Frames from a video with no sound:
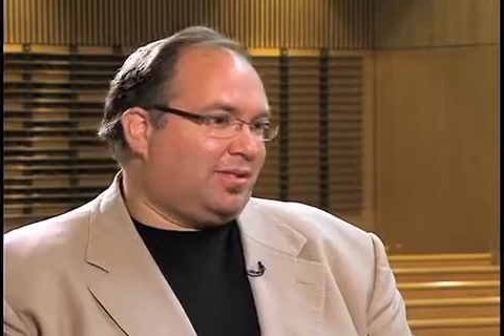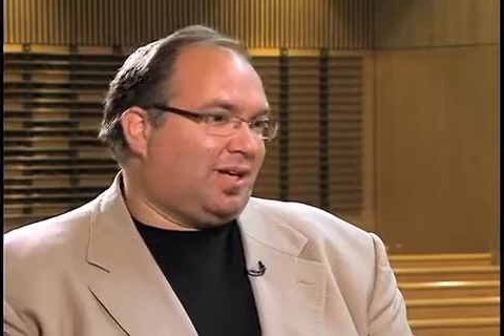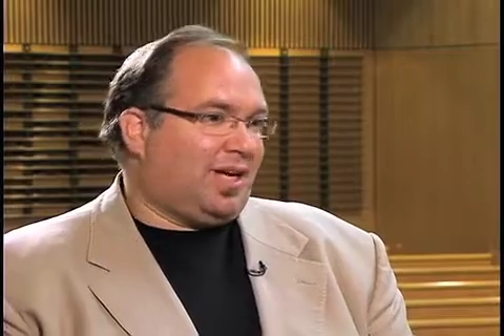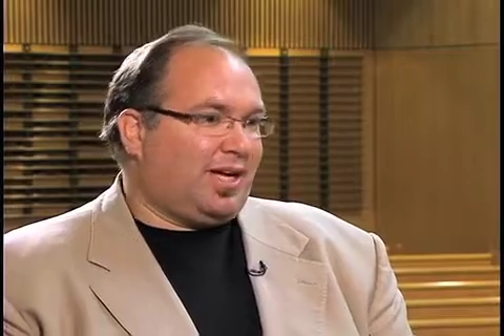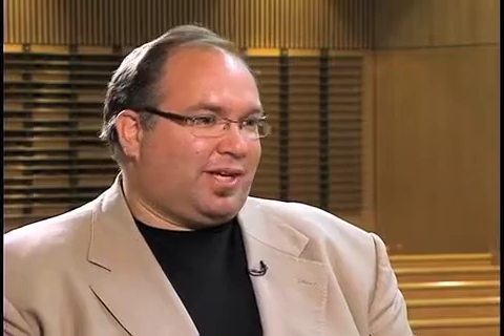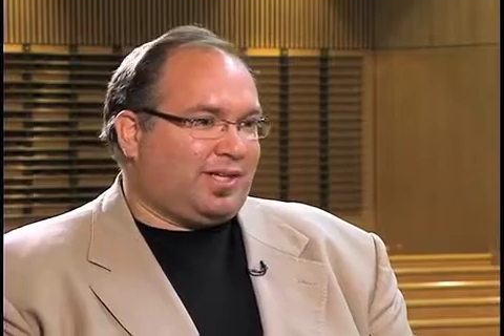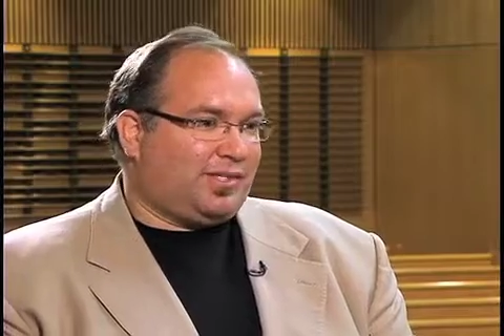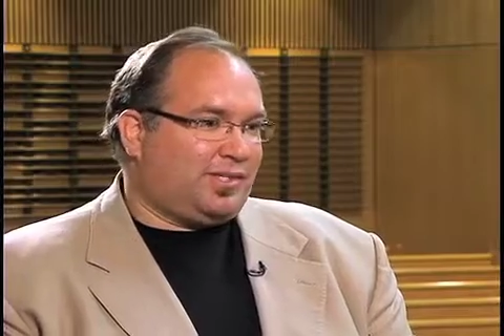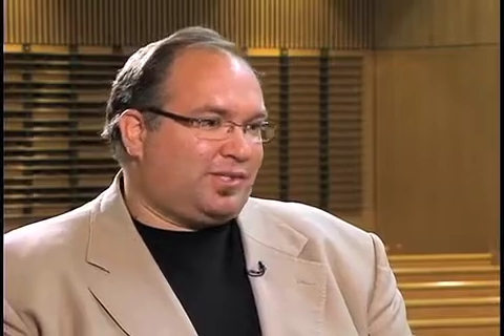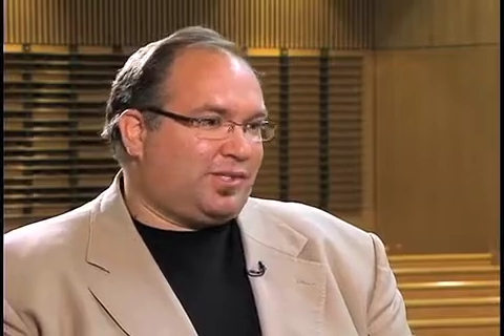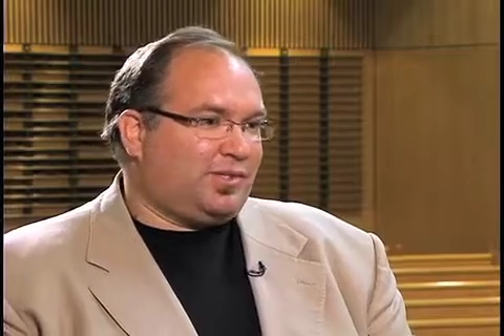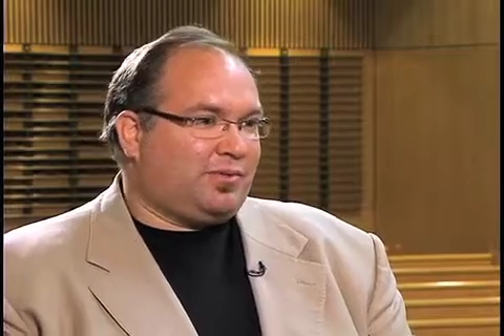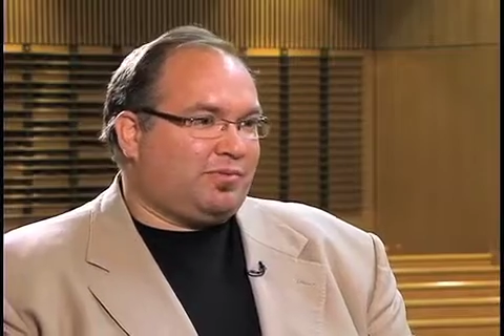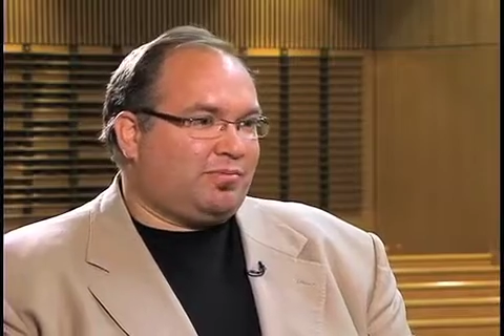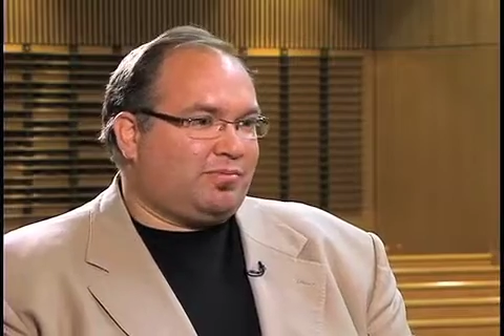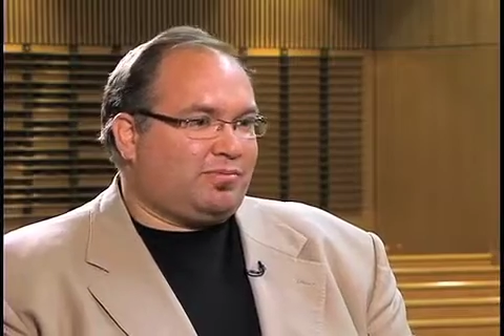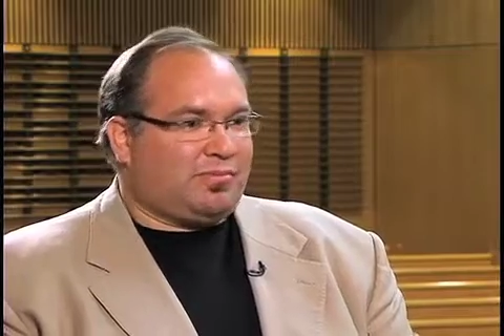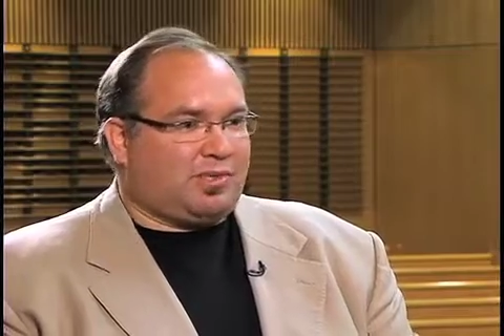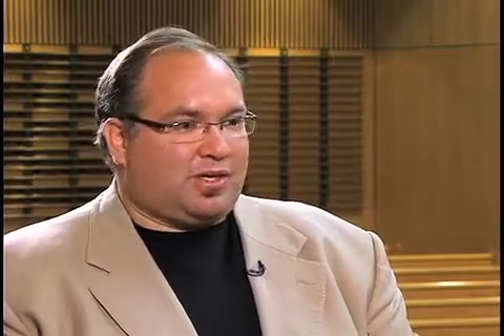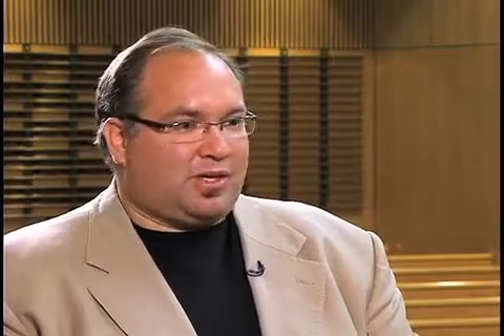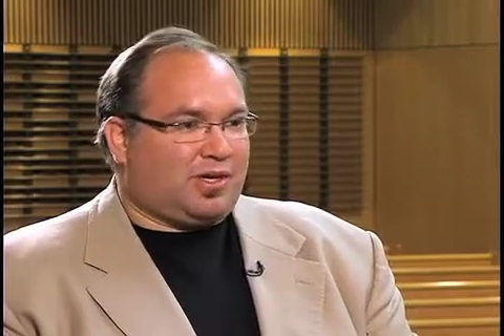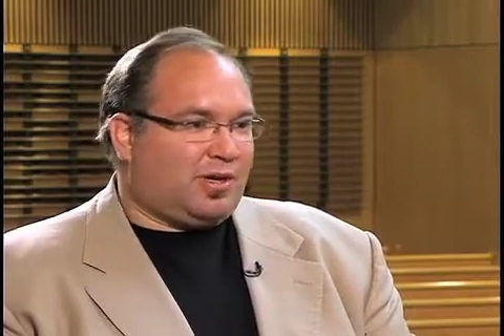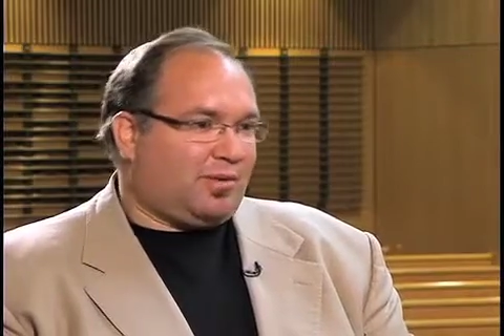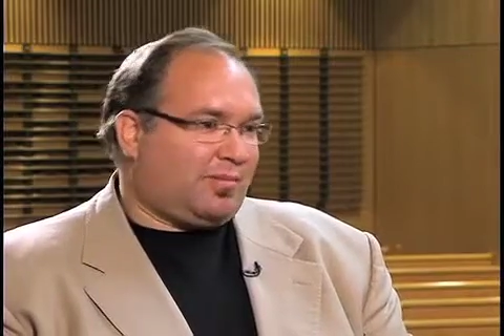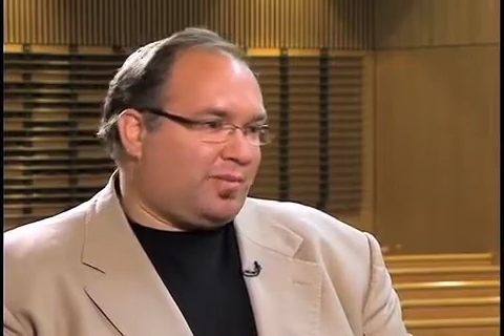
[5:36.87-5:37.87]
I
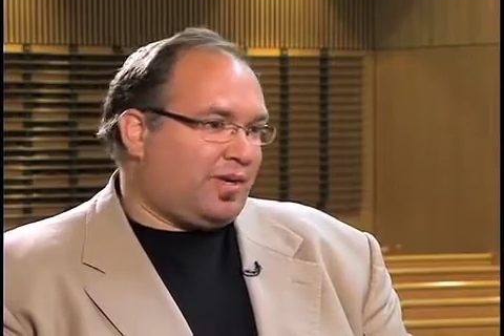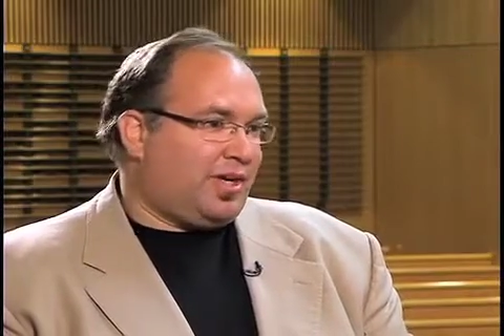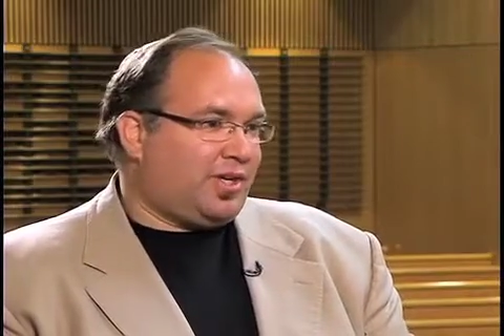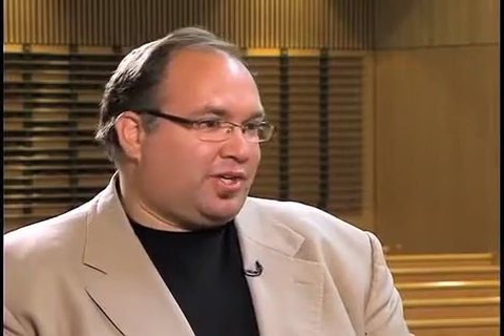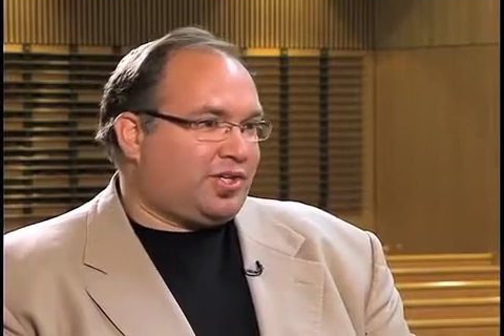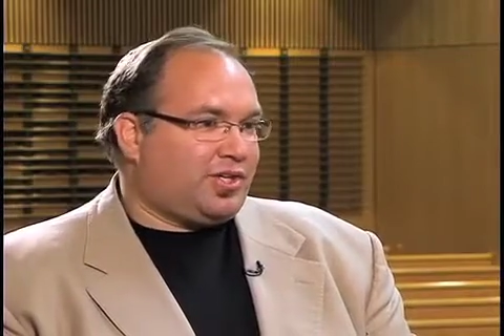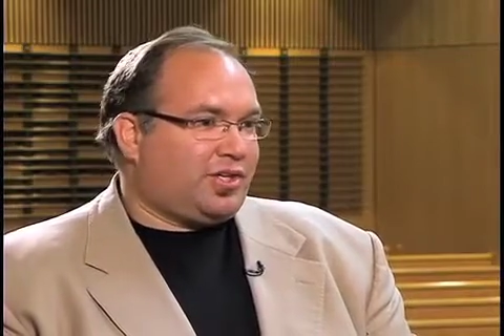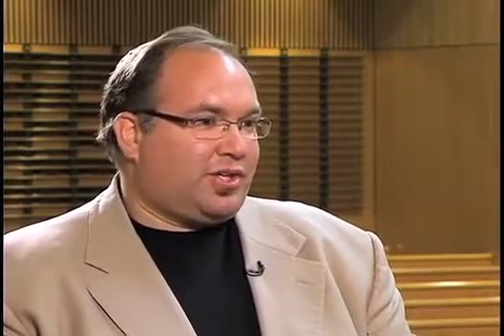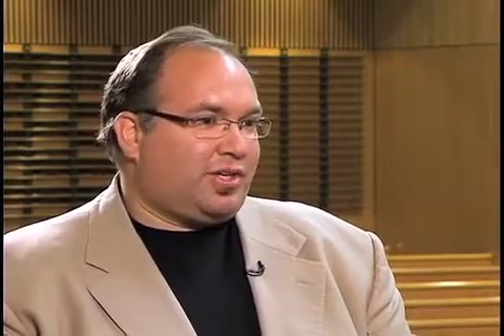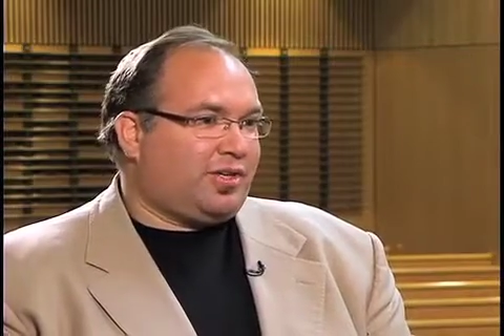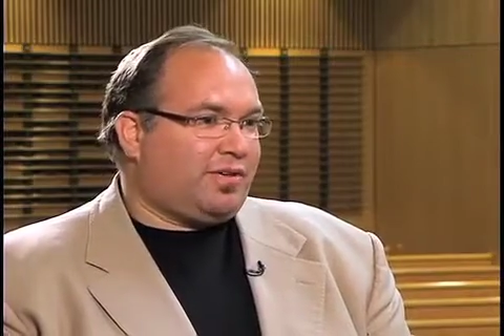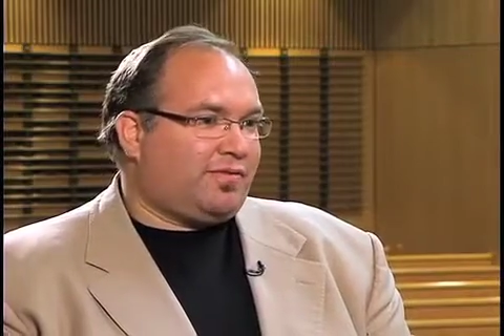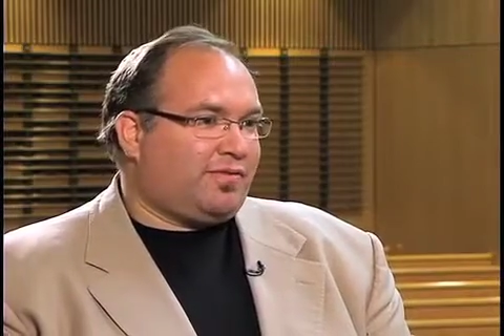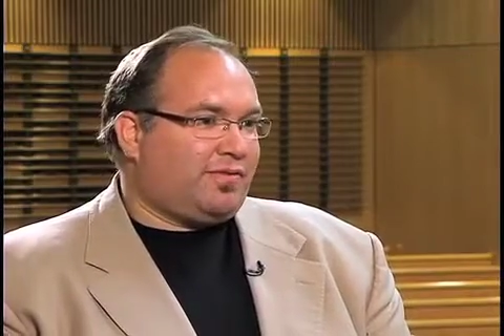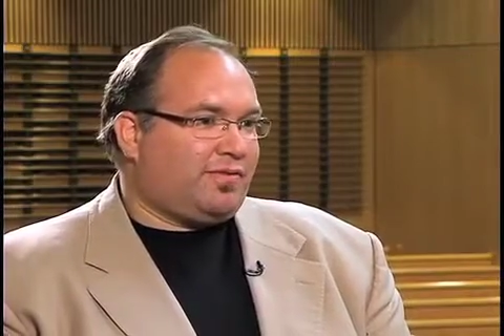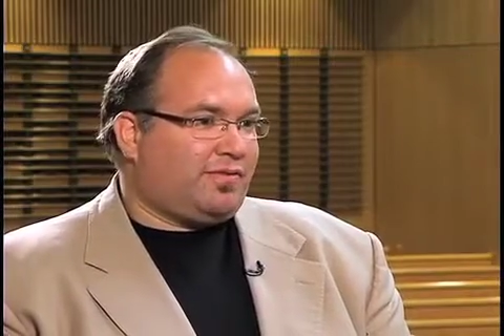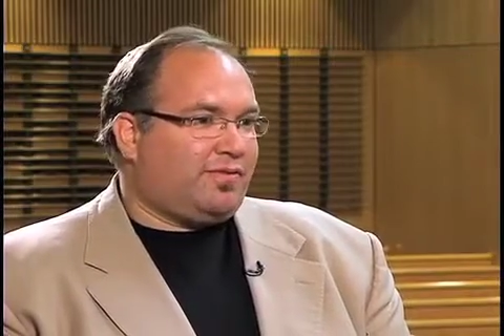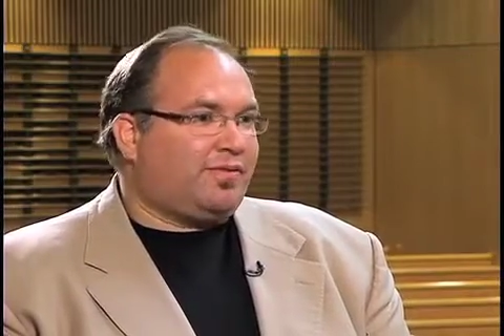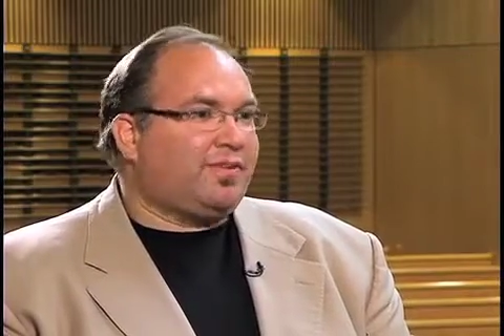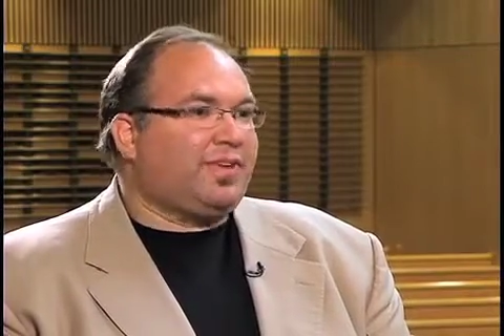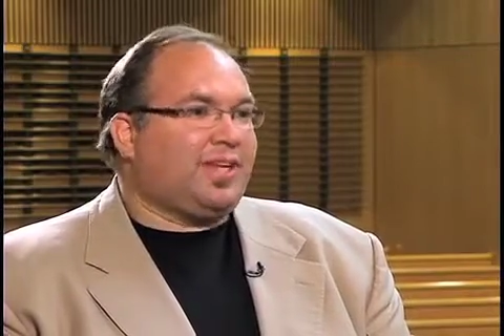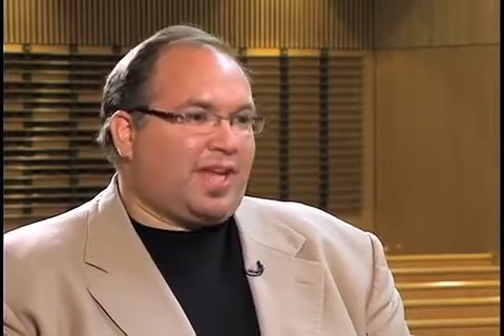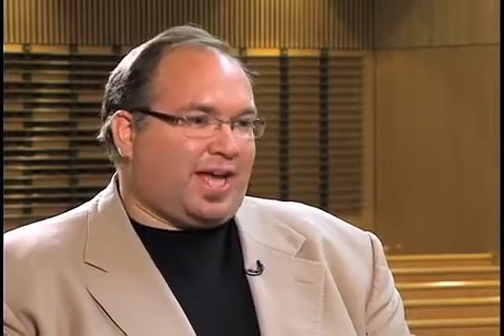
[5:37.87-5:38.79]
assume the combination he's fantastic.